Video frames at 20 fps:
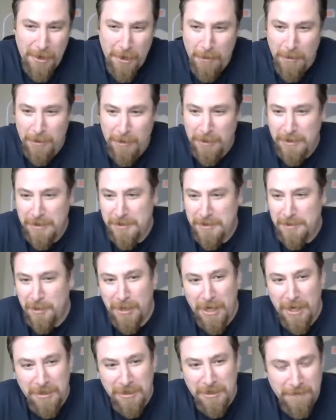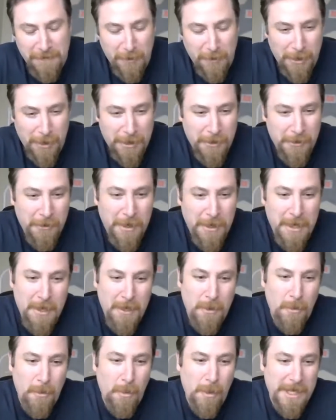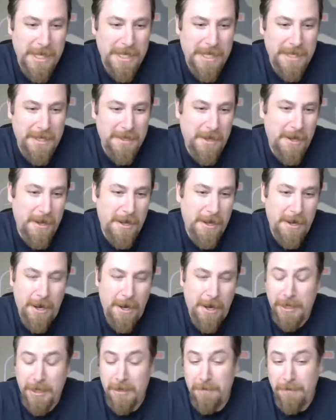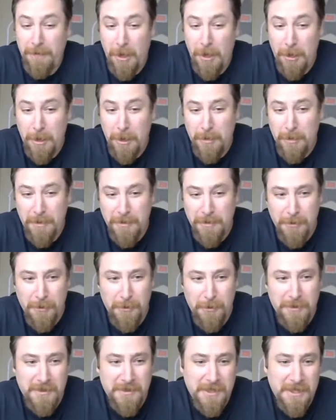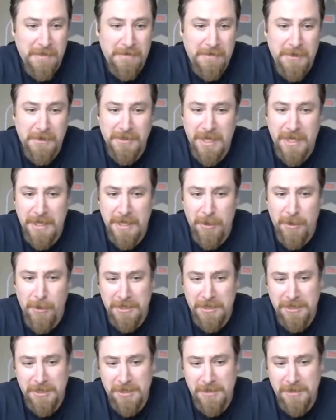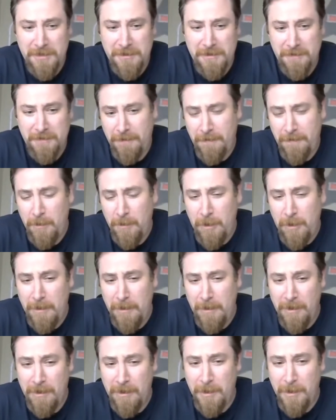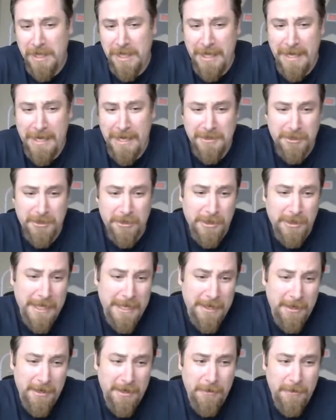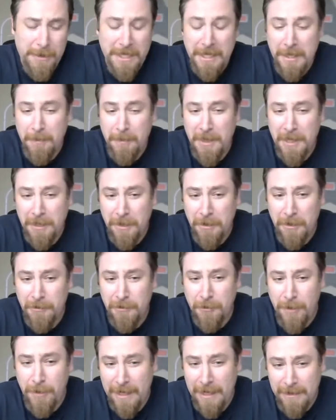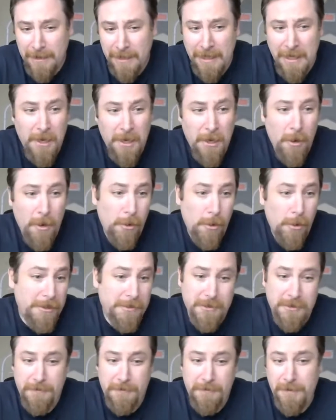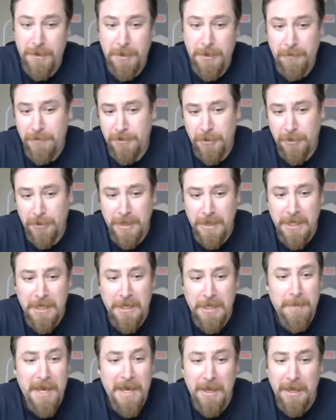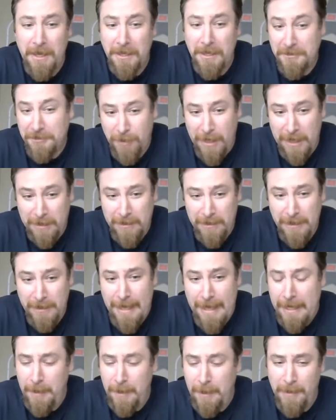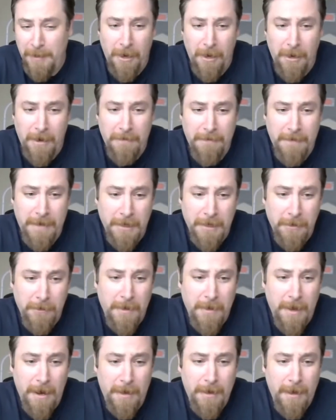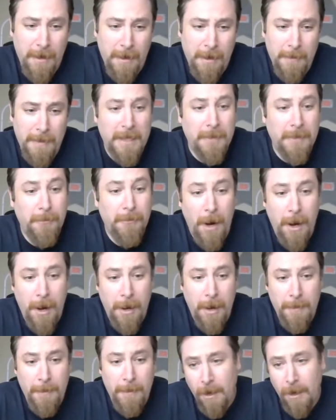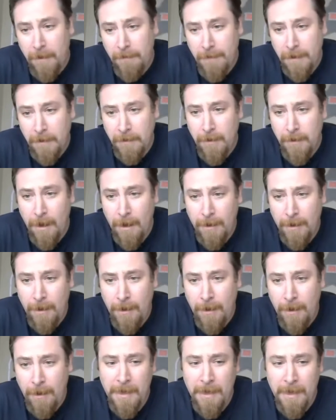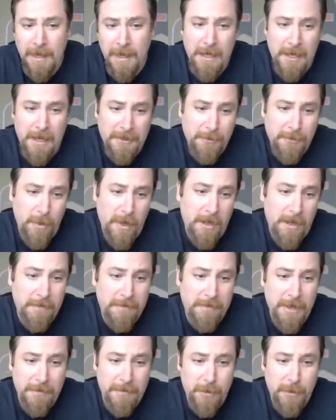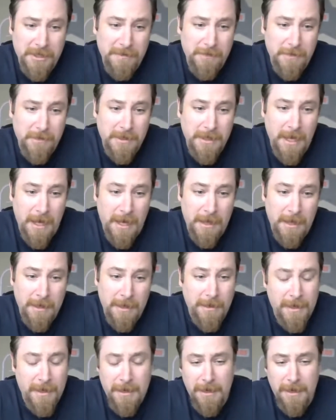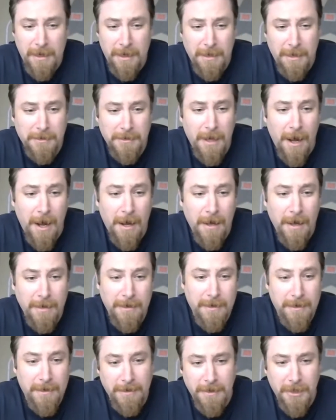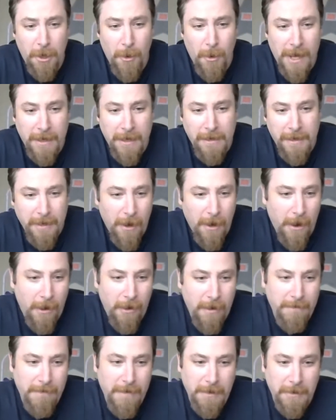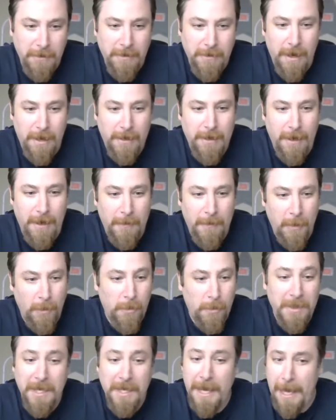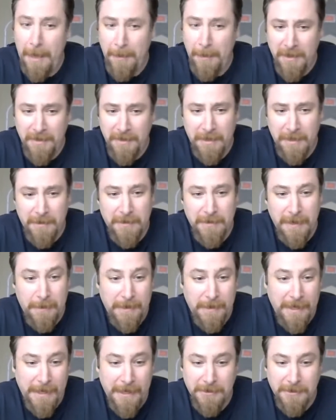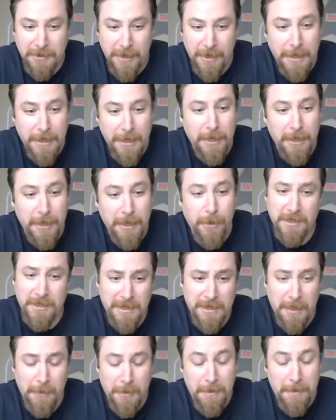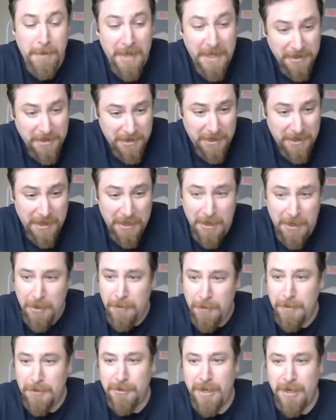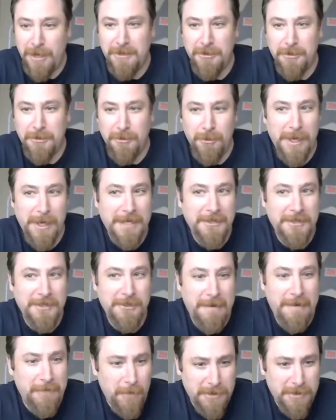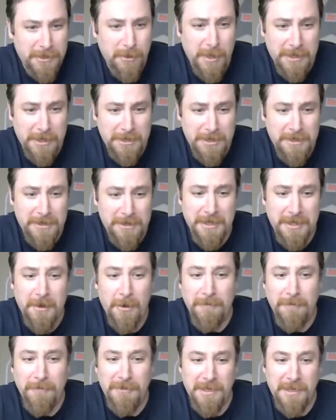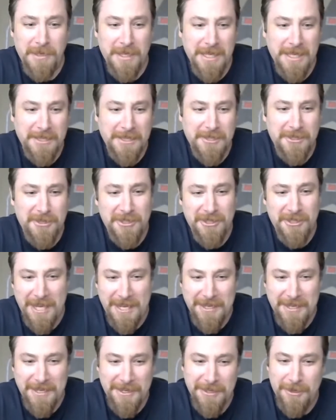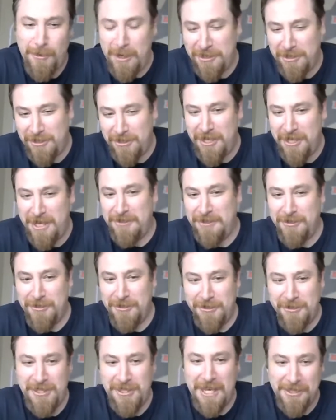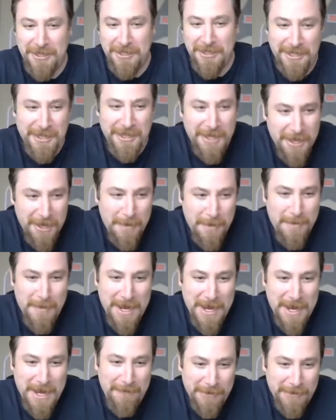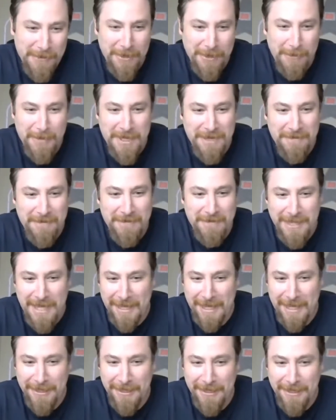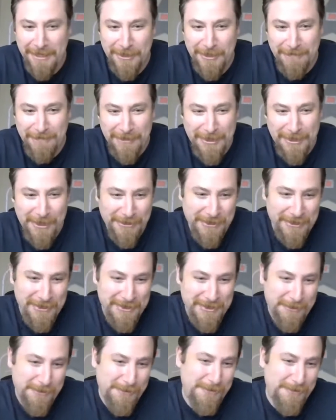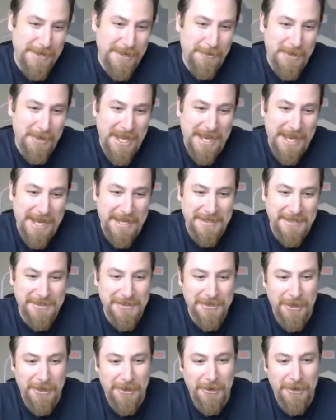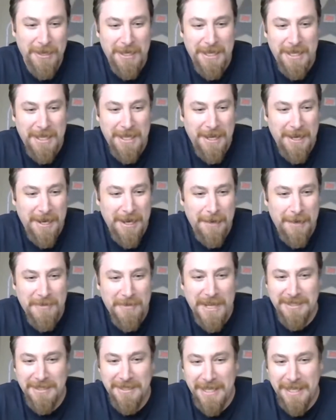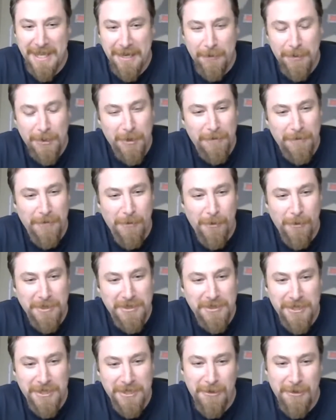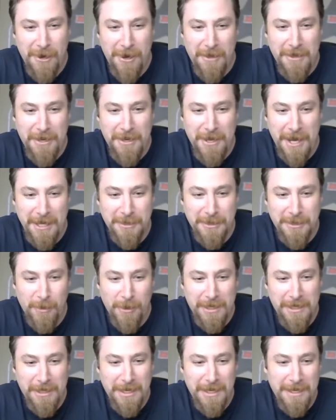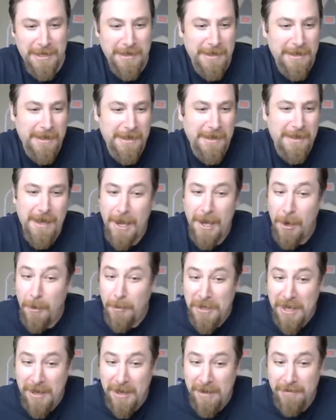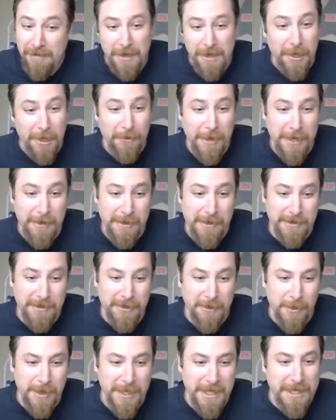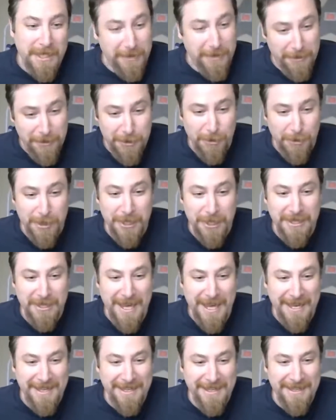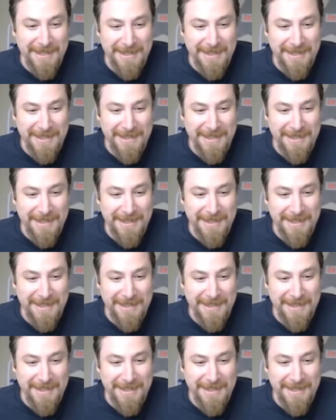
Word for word: I hope it was productive for you. We uh, are going to follow up with you to see if there's any questions from the webinar that we can answer later. We can email you directly, or you just, you know, certainly email us directly, adam at rfvenue.com and rob at rfvenue.com, as well if you have a question for Don, uh, Don, D-O-N at rfvenue.com, and we'll be happy to take the time to answer any questions that we missed. We tried to answer everyone's questions, and hopefully, the extended question and answer section made up for a little bit of technical difficulties that, that we had. So, uh, thanks again. We look forward to seeing you on the next one, and uh, I hope you have a great rest of the week and enjoy your day.